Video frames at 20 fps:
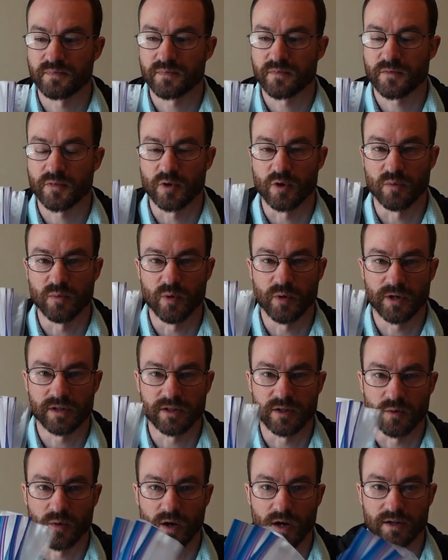throw
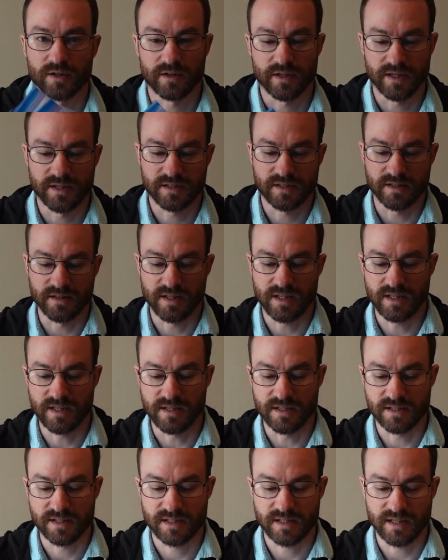boiling water into
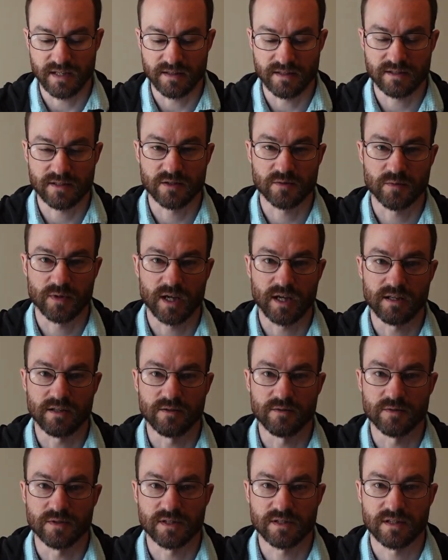these, and this is what I
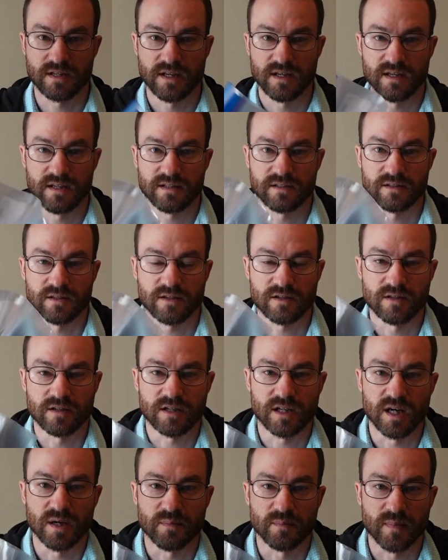use to
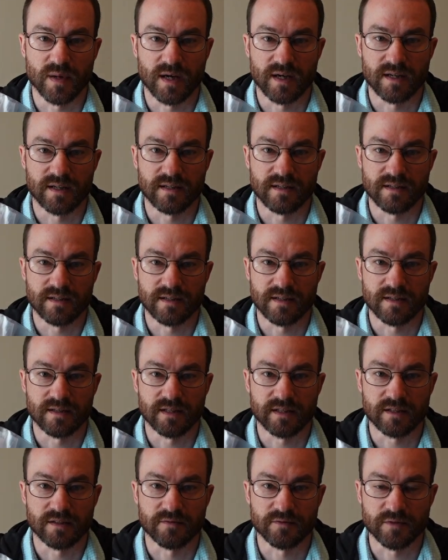cook up my
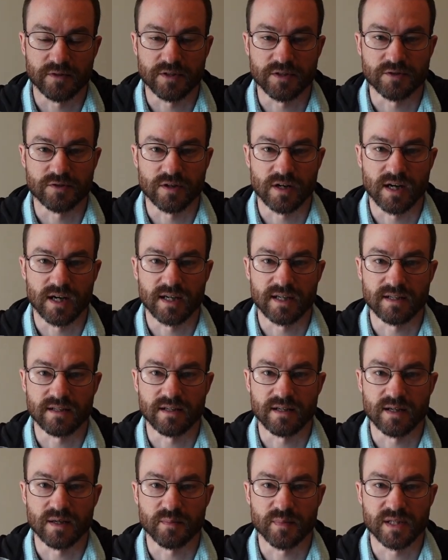like the freeze-dried
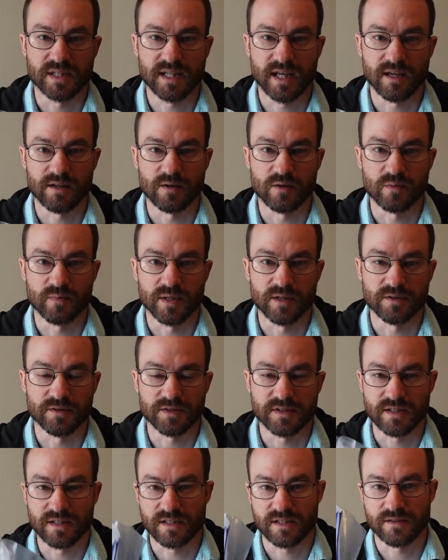potato
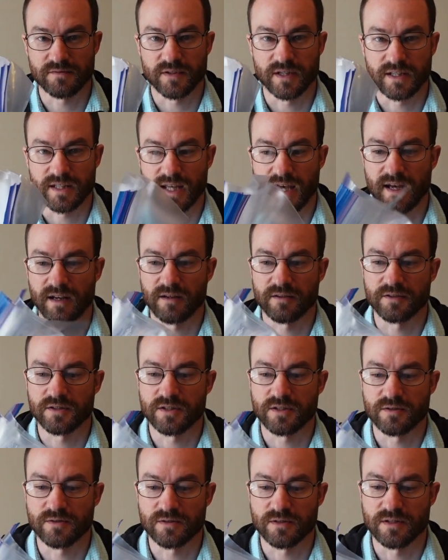meals and stuff like that. I'll
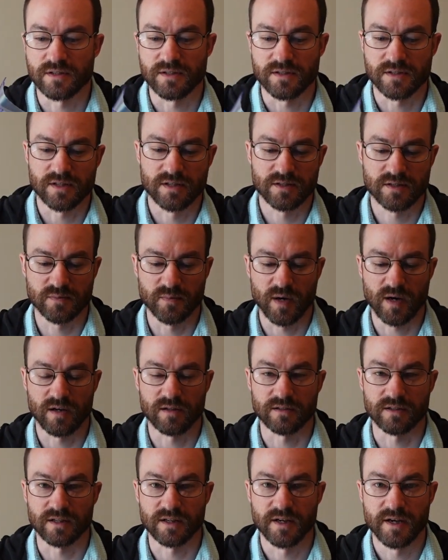just use these
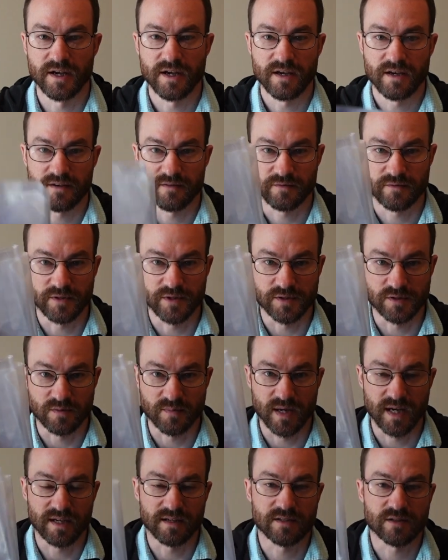smaller freezer
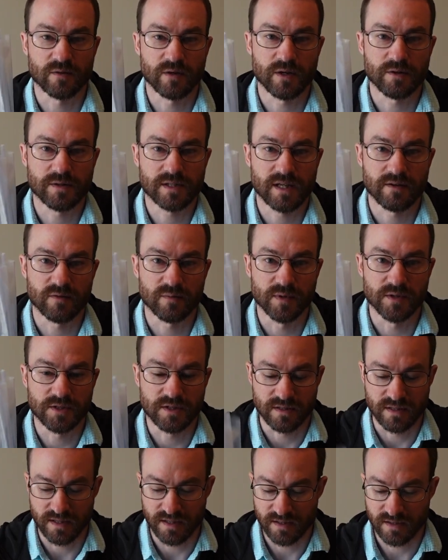bags. So I always have a bunch
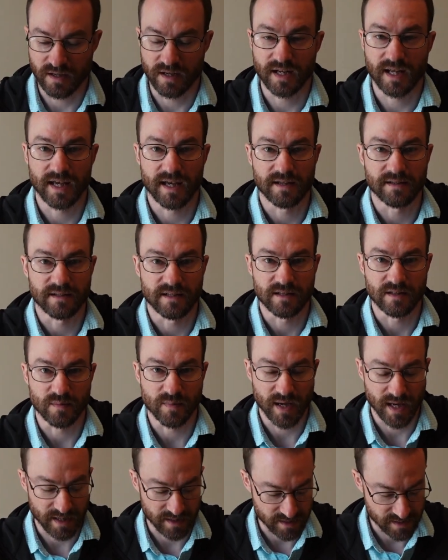of these on hand in the
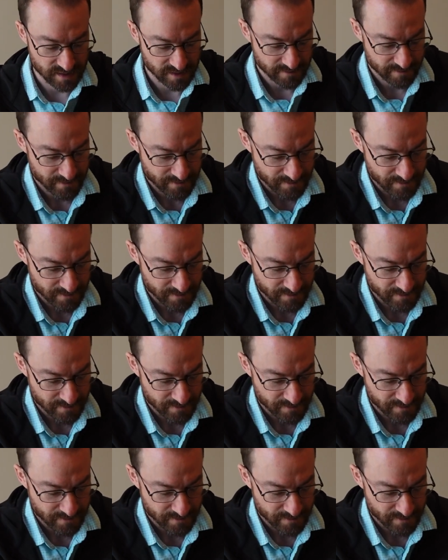bags.